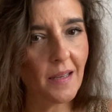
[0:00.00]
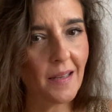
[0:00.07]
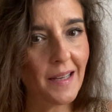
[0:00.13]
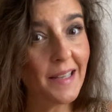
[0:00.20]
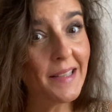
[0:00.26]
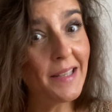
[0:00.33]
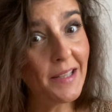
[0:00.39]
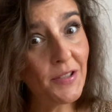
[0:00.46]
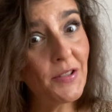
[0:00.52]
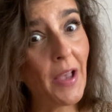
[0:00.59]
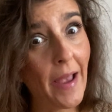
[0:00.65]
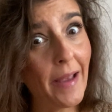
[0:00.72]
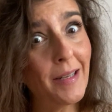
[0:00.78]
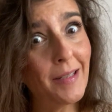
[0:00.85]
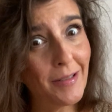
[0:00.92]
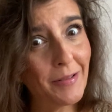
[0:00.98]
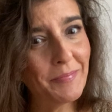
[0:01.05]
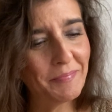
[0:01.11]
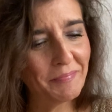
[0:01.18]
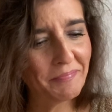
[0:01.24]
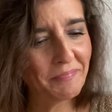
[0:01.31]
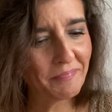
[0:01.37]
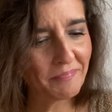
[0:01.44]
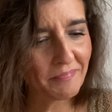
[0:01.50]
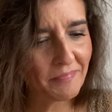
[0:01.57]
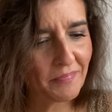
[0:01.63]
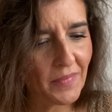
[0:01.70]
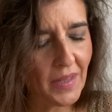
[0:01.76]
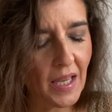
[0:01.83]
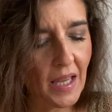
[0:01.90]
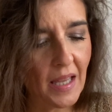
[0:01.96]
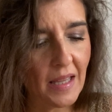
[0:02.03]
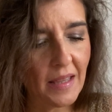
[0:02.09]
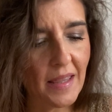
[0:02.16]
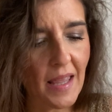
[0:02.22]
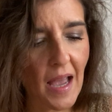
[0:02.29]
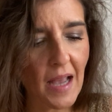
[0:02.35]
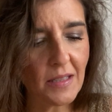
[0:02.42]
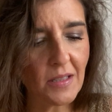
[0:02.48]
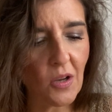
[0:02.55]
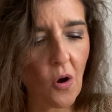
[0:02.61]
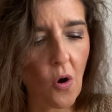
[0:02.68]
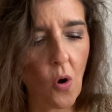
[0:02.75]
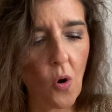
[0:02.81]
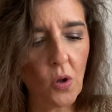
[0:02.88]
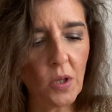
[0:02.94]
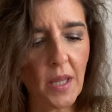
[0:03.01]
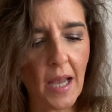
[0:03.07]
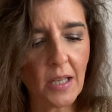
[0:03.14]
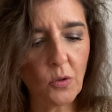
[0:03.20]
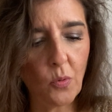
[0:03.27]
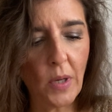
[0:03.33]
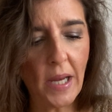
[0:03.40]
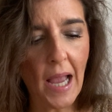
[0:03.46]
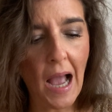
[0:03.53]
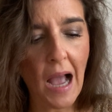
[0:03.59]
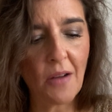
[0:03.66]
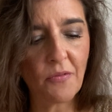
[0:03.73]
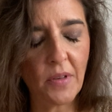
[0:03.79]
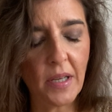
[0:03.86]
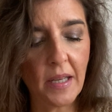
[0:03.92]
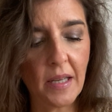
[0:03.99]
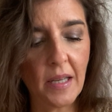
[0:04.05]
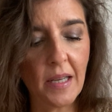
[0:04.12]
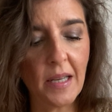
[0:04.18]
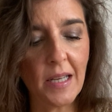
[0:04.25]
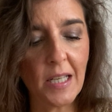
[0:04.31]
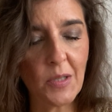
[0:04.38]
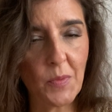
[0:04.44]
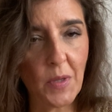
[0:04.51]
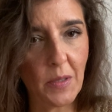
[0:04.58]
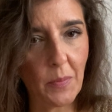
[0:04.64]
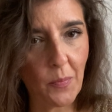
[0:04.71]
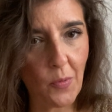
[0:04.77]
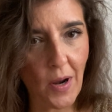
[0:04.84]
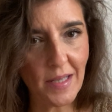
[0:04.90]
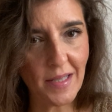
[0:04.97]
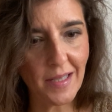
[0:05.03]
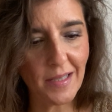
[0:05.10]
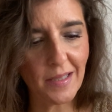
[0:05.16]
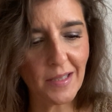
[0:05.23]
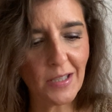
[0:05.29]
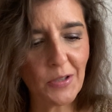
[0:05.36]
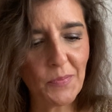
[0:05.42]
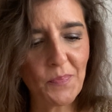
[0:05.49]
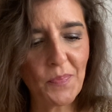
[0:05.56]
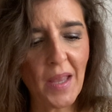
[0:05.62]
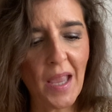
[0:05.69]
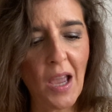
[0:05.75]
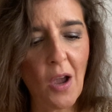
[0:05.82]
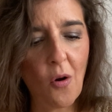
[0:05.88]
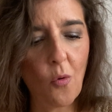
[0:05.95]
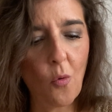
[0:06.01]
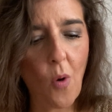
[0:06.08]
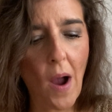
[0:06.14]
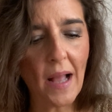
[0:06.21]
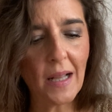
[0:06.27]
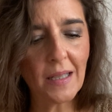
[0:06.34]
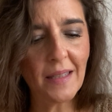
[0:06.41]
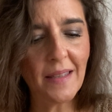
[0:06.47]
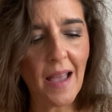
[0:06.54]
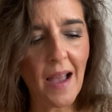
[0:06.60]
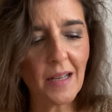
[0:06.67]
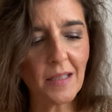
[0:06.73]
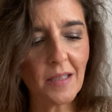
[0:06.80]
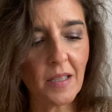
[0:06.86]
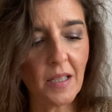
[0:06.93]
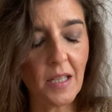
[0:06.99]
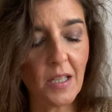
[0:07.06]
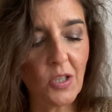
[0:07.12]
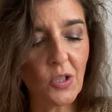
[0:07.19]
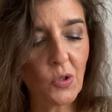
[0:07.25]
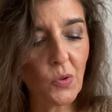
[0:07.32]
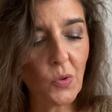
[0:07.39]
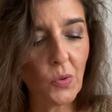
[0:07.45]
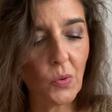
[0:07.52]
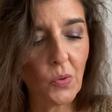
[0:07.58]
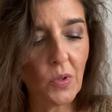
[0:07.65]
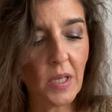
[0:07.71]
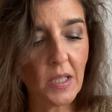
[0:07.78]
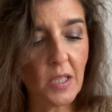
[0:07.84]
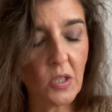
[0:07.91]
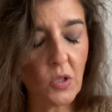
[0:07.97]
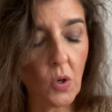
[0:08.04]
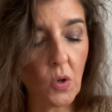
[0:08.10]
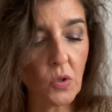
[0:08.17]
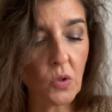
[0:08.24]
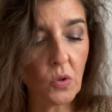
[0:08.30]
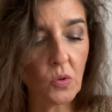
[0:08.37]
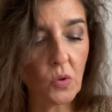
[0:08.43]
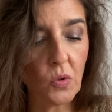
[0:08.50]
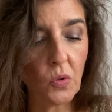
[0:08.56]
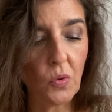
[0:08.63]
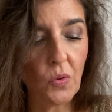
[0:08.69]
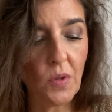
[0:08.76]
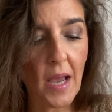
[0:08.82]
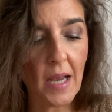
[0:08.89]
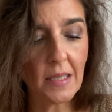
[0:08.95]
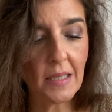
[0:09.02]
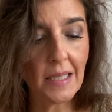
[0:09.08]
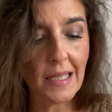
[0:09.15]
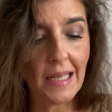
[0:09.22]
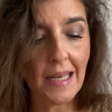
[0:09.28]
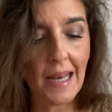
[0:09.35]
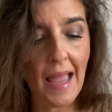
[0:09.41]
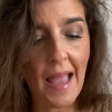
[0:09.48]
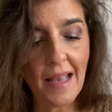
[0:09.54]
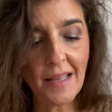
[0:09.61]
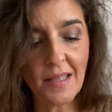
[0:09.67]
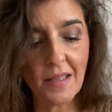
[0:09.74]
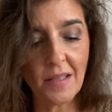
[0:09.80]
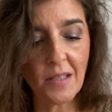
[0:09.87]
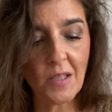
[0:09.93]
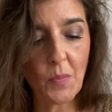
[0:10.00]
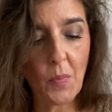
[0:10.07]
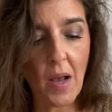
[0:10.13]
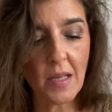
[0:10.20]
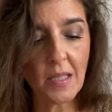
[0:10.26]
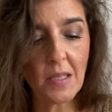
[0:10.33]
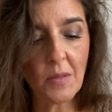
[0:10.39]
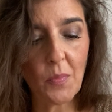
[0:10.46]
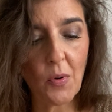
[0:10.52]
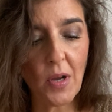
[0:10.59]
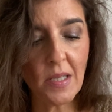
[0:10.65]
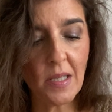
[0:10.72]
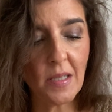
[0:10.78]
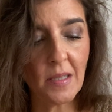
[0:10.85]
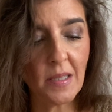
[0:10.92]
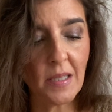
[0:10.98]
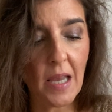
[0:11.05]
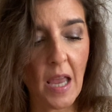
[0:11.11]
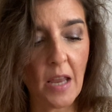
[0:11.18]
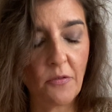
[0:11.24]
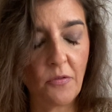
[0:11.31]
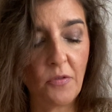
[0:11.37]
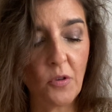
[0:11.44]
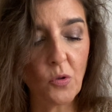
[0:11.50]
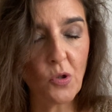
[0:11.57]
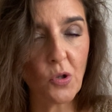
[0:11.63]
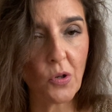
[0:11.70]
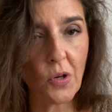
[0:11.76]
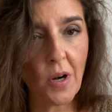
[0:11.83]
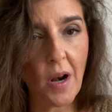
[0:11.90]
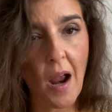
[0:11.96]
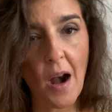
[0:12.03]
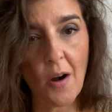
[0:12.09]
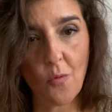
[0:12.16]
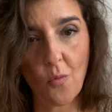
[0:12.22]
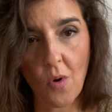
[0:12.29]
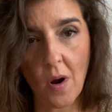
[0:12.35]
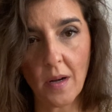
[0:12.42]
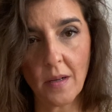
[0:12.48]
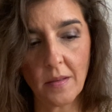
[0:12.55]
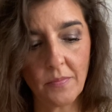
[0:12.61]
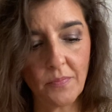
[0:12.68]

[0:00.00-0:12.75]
it is said that all that we have is the present. While that is true, it is also true that in essence, past, present, and future are one.